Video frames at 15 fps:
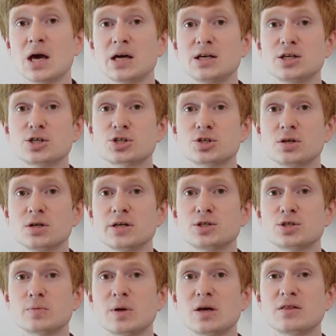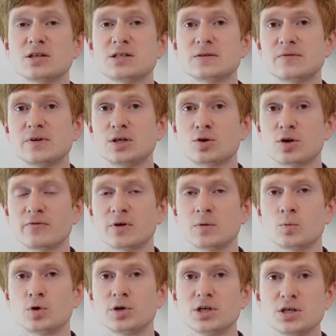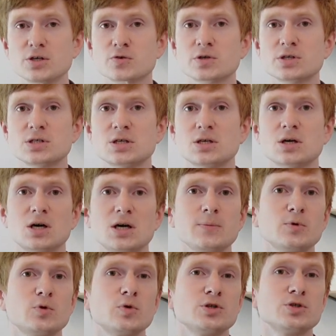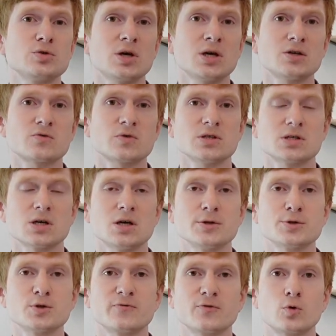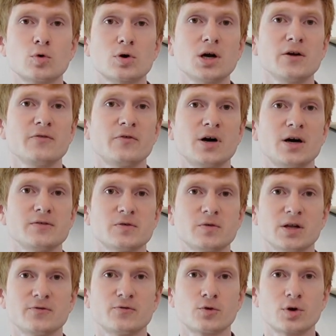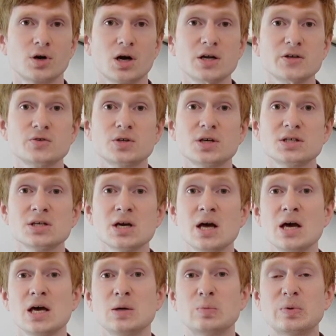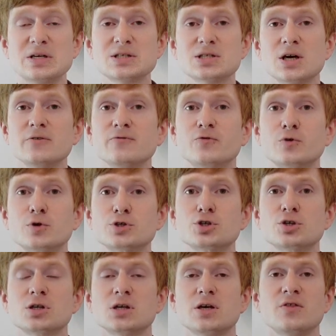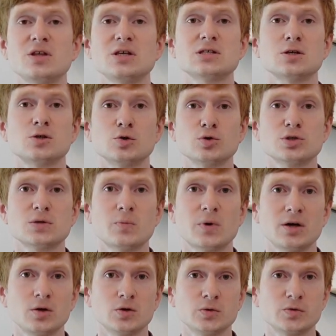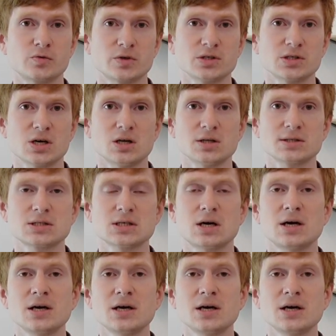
Additionally, to make this video even more interesting, I'm going to add results of Core i5-12400, but unfortunately these are not my own results.